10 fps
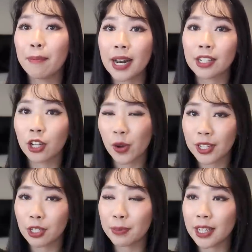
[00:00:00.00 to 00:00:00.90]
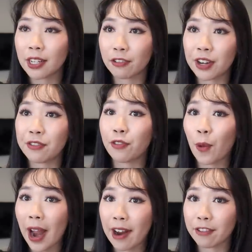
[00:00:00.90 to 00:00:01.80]
but it's going to be different
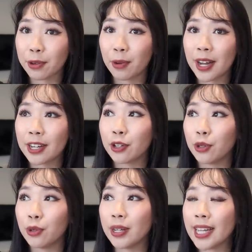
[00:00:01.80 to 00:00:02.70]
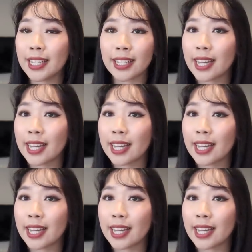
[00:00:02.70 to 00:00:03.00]
for everyone who is